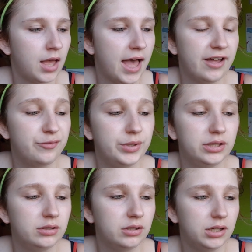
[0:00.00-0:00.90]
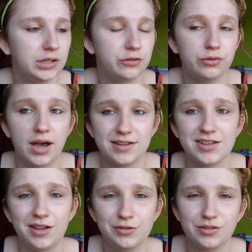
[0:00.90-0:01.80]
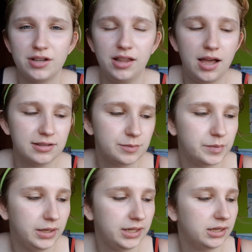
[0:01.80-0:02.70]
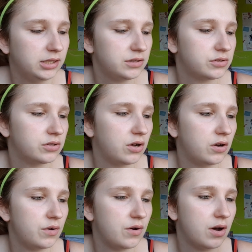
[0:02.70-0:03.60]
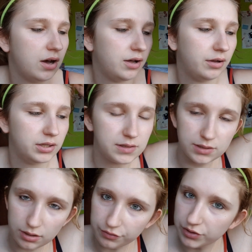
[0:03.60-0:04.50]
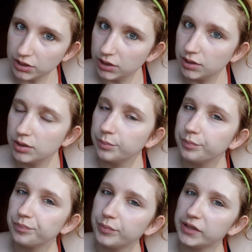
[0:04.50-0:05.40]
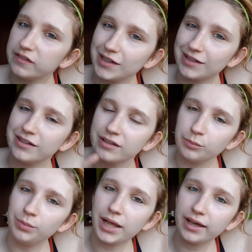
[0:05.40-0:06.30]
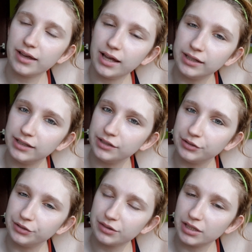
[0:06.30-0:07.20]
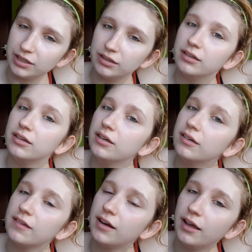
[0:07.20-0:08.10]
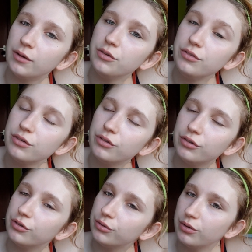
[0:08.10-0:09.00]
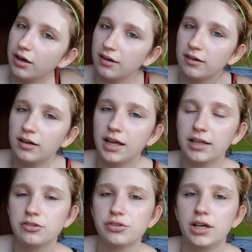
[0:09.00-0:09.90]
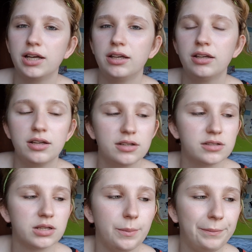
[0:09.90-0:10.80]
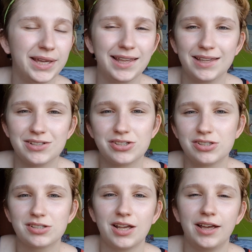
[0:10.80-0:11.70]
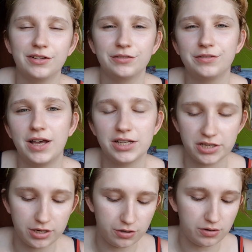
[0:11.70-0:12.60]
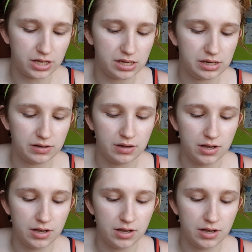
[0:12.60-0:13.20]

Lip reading: I've been into eyeshadows a lot lately, so instead of the basic black eyeliner thing that I used to do, I try some pinkish kind of eyeshadow. And